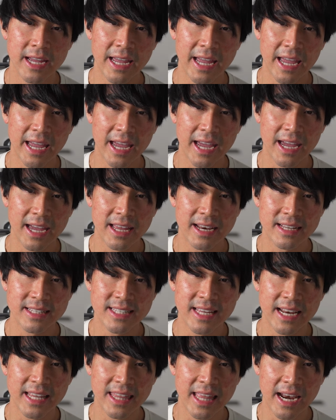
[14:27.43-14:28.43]
and
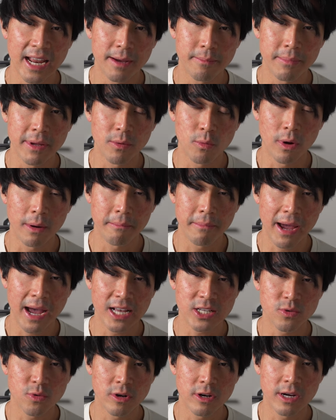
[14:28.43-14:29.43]
setting that up in
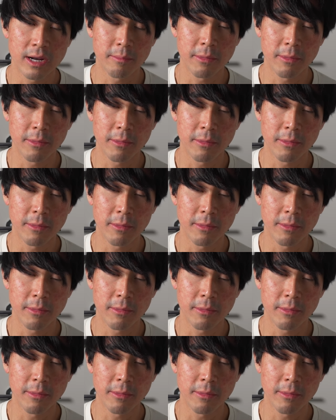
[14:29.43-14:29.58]
1Password,